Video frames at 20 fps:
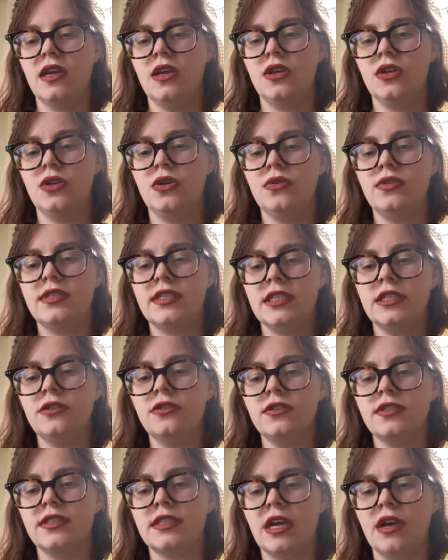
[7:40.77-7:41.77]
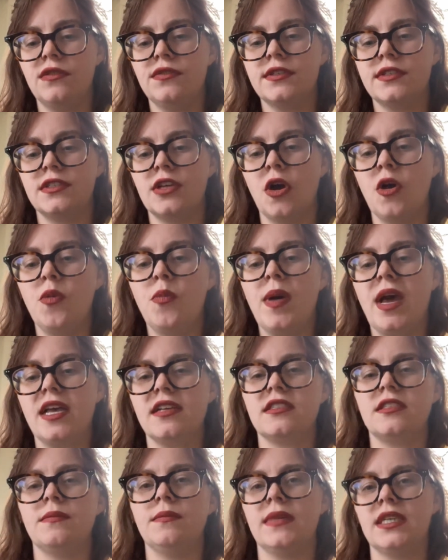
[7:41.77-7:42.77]
you see yourself so
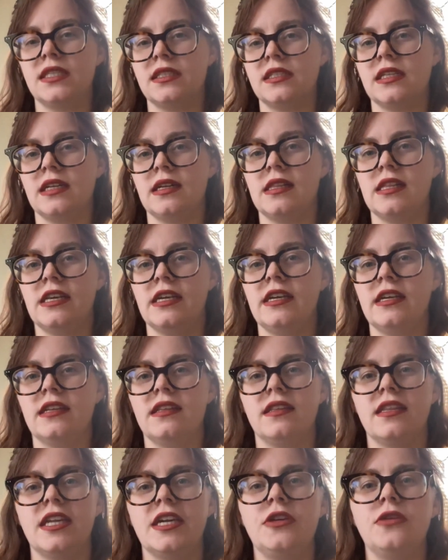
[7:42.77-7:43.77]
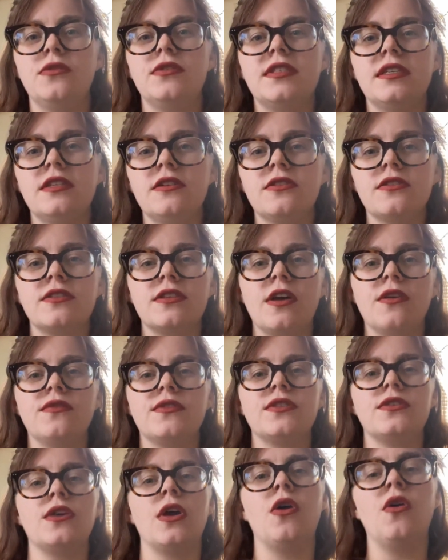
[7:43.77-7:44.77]
pessimistically, like you see yourself
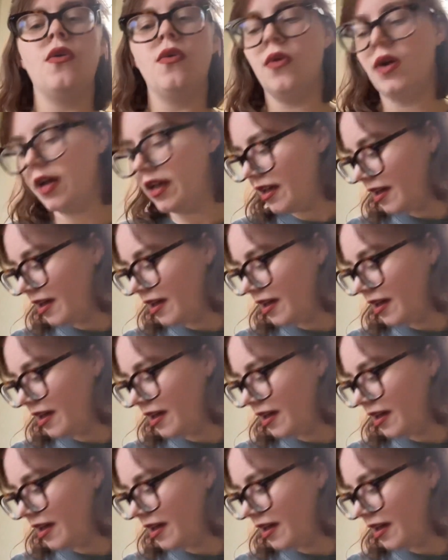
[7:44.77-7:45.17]
so